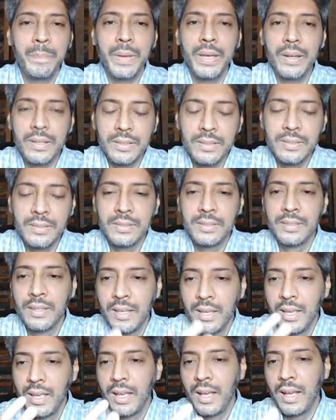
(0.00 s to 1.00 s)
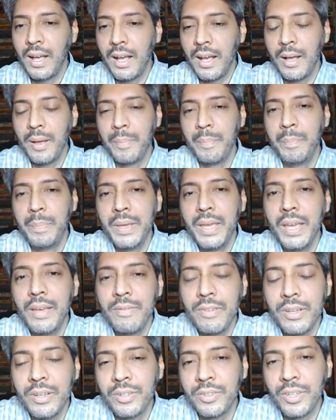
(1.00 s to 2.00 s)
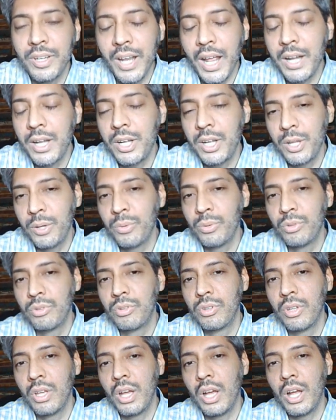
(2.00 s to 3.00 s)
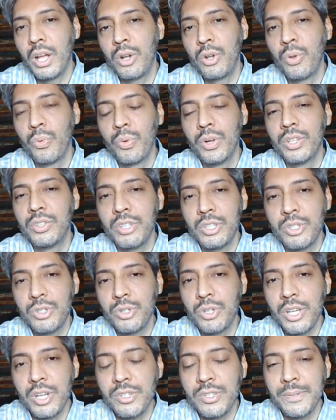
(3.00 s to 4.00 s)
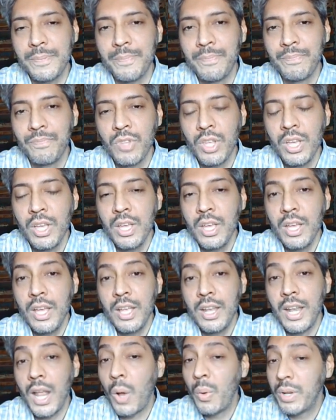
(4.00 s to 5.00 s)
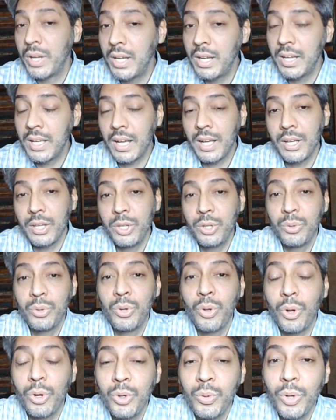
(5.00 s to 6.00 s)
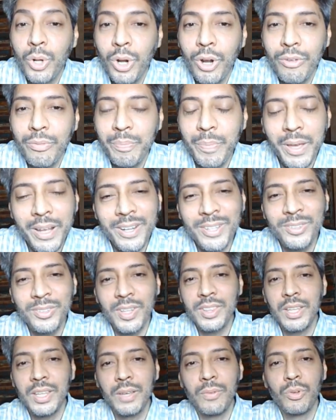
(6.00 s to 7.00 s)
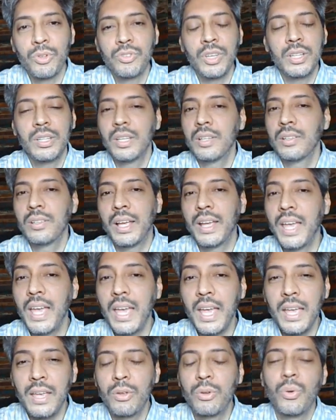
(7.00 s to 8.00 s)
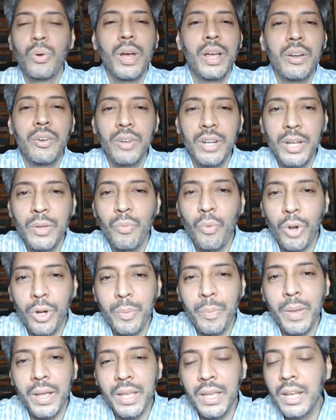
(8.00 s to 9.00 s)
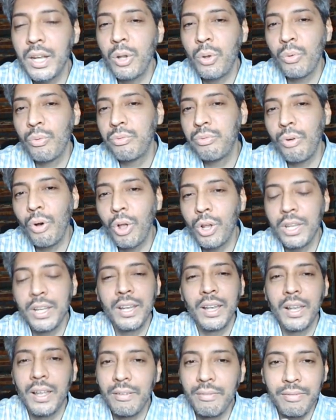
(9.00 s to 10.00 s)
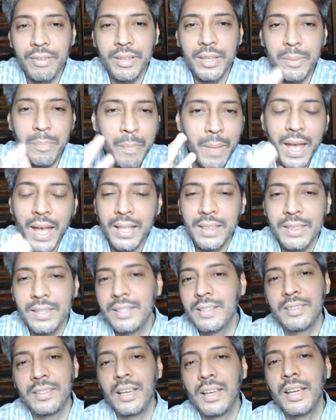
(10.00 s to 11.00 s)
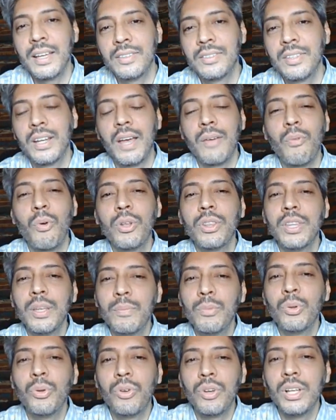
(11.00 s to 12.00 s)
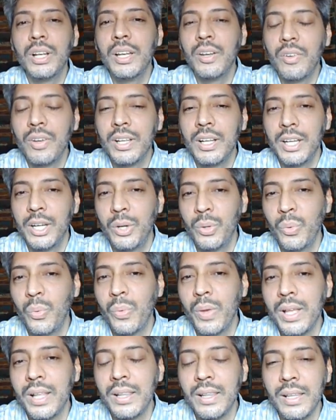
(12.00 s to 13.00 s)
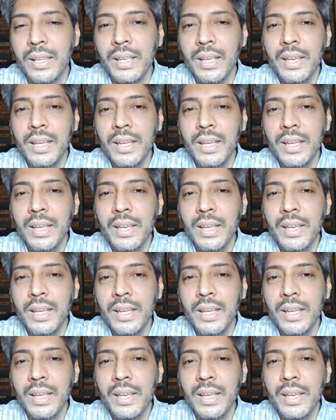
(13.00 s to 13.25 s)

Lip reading: parents' behaviors and attitudes towards education. Now in India, you talk to a lot of parents and they would say things like, hey, I really want my kid to fall in love with math and science, and I want them to really, really do well,